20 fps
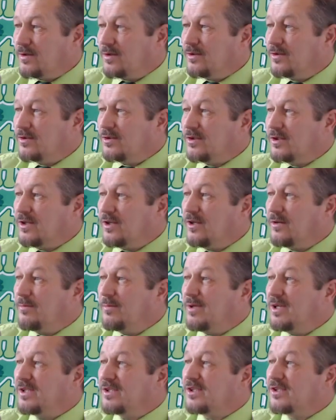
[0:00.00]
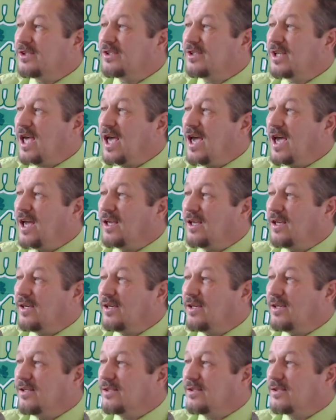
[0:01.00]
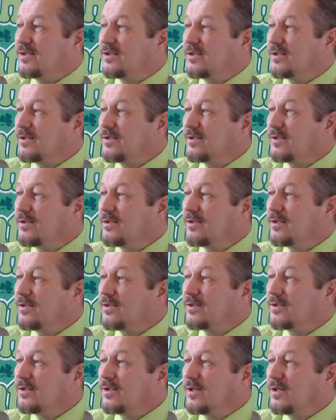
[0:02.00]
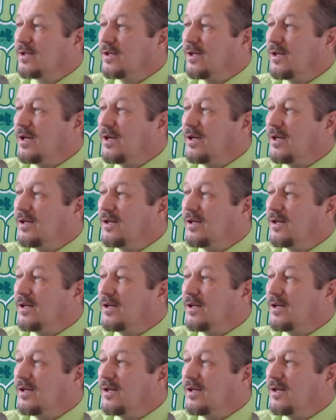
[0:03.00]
Just give me a second. Okay.